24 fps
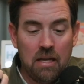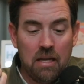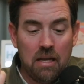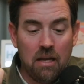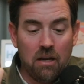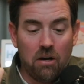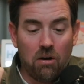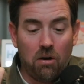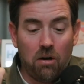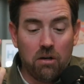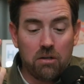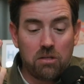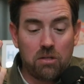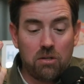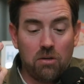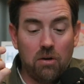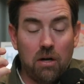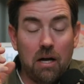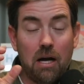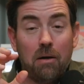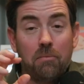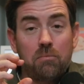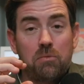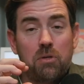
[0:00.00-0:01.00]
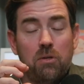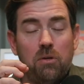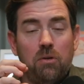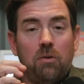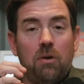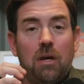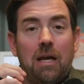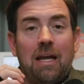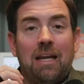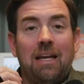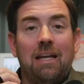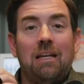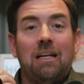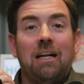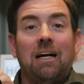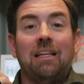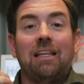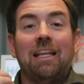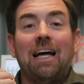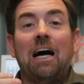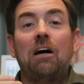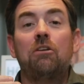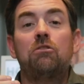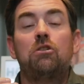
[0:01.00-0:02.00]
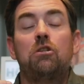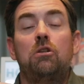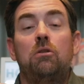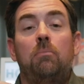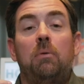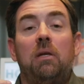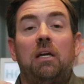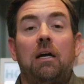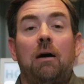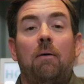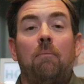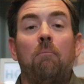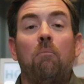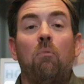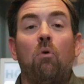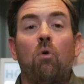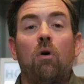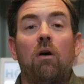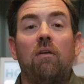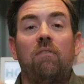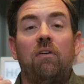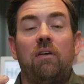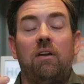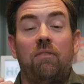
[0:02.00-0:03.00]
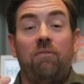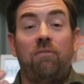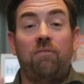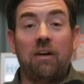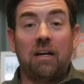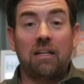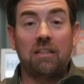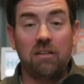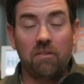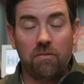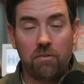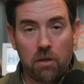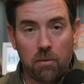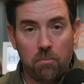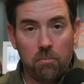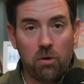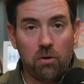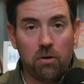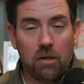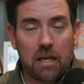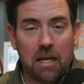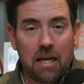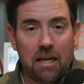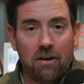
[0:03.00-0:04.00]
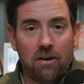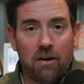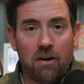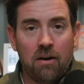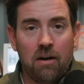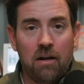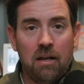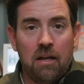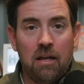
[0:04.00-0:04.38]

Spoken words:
It also helps you and it allows you to become more of an effective communicator.